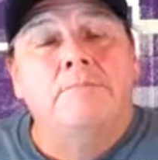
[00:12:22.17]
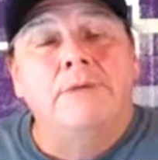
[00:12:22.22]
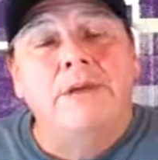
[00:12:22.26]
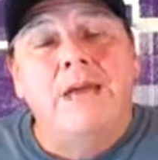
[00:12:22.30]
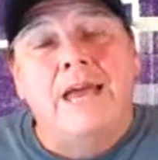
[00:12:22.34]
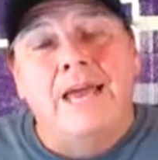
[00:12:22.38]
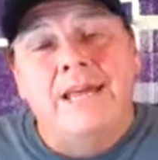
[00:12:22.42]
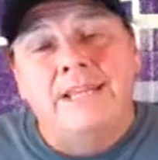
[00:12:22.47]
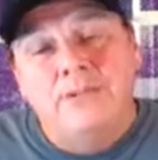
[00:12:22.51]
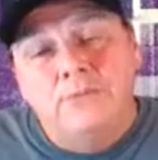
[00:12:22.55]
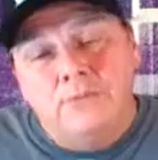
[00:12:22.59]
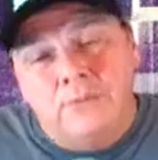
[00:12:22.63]

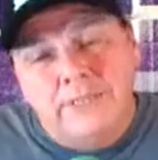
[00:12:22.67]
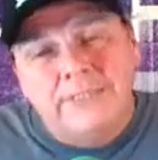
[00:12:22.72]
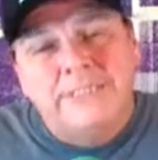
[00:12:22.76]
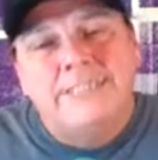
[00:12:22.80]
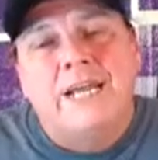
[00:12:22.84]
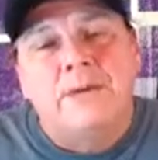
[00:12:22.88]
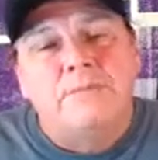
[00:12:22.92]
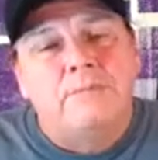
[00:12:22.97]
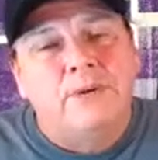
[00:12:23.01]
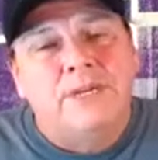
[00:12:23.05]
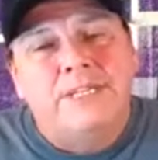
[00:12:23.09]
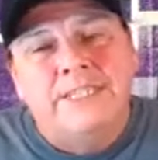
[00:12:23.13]
And the reason
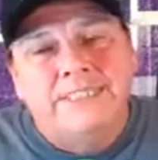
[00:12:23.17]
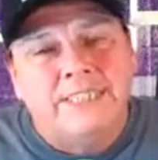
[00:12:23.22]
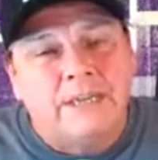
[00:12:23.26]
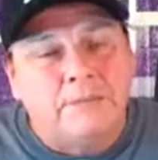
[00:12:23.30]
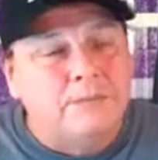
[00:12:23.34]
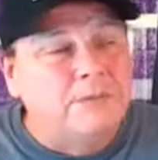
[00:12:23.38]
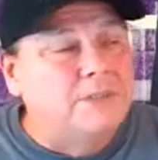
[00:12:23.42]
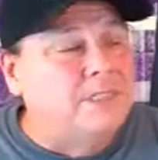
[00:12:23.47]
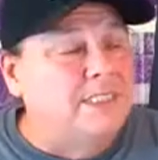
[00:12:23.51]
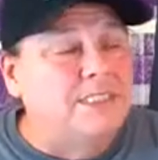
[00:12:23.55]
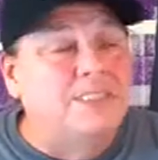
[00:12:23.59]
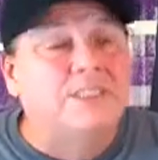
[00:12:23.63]
I bring this
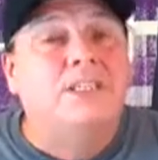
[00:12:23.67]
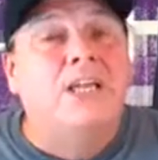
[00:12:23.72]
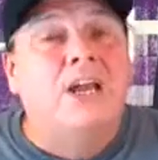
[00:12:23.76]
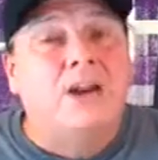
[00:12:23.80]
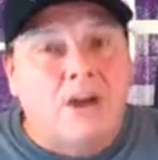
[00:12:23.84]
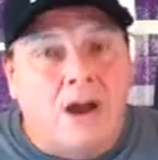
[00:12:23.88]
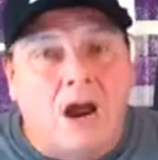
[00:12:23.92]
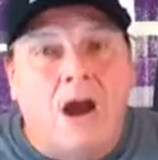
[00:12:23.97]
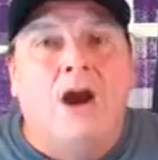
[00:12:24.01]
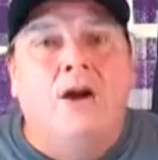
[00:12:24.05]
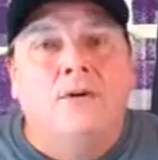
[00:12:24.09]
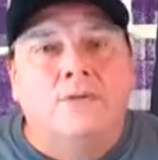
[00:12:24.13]
up is because
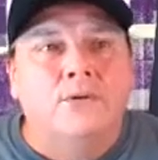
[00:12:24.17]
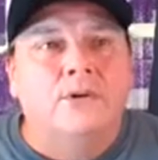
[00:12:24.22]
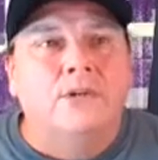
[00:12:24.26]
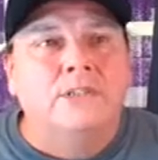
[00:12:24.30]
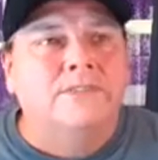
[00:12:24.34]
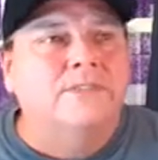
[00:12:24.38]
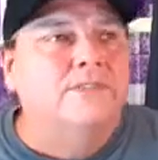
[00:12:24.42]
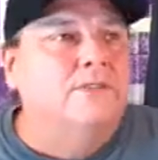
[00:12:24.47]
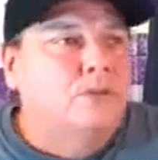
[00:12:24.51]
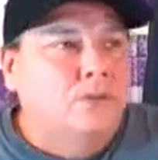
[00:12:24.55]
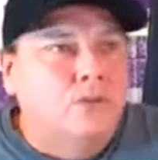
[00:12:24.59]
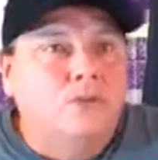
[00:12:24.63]
there are
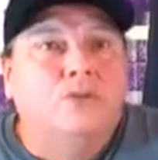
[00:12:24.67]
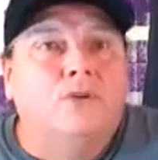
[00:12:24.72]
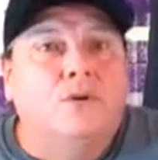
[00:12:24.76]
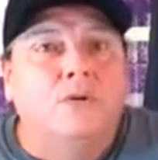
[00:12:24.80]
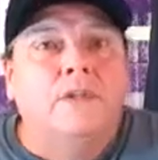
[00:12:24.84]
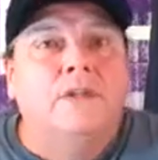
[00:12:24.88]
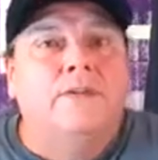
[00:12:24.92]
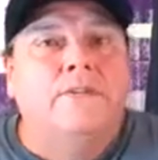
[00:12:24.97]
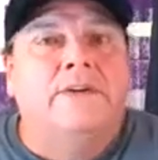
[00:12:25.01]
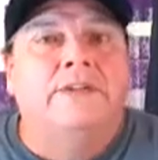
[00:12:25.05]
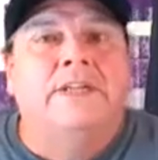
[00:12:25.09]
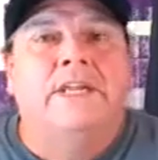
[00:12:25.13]
those of us who
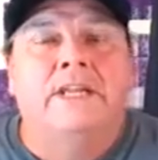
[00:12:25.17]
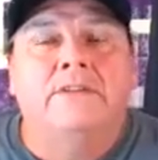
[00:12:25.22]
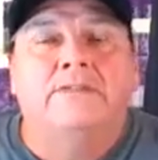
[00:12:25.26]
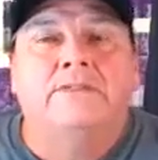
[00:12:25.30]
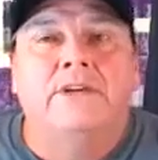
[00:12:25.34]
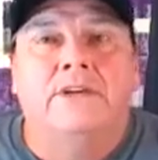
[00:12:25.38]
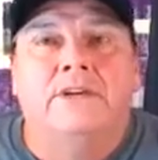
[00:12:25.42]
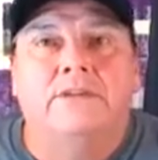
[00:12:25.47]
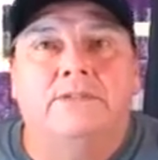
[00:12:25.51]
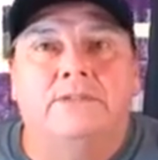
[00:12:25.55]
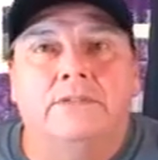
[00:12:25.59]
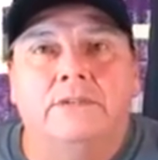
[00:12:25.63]
do live on Native
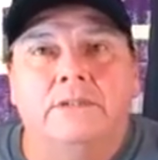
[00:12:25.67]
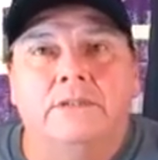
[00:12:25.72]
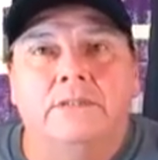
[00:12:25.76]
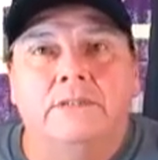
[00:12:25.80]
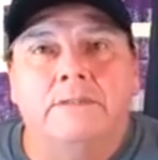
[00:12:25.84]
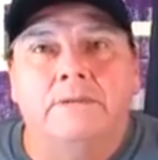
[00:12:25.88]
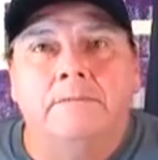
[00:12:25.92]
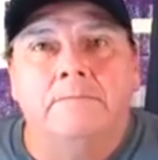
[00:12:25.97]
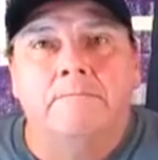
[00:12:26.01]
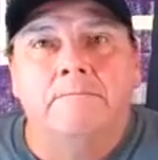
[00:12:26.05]
territories.